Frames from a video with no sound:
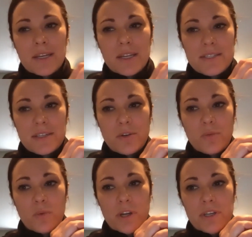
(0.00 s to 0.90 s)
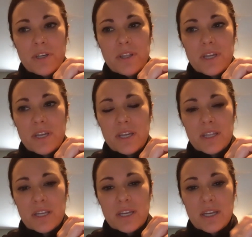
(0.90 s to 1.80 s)
Because I know one thing
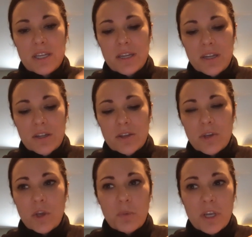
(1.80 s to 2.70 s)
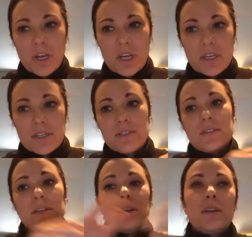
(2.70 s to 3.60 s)
that you keep hearing is
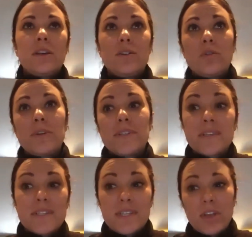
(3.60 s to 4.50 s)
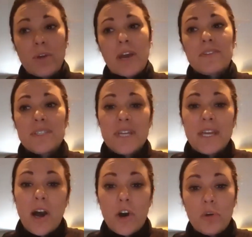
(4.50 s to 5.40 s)
nobody's listening. You have to stay
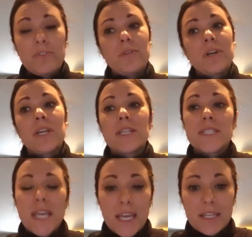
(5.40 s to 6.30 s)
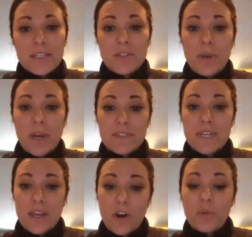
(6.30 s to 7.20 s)
home. If we're going to contain this, you have to
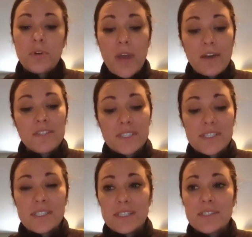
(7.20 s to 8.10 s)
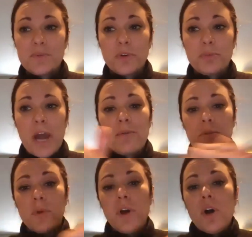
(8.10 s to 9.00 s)
home. You have to listen. It is a real
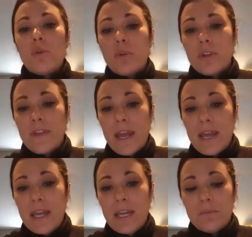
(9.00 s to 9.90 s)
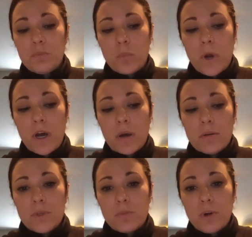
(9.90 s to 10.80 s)
problem. Were they
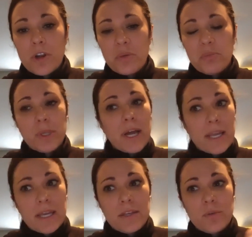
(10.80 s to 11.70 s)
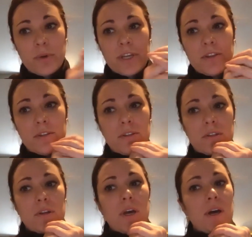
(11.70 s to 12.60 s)
more compliant with
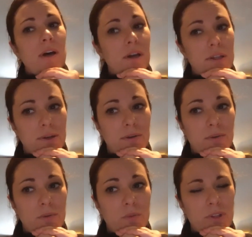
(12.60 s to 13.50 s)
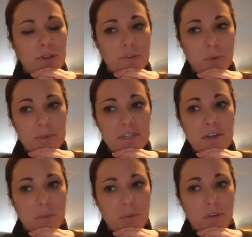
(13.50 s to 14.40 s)
what the government was
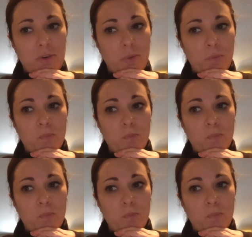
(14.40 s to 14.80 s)
telling them to do?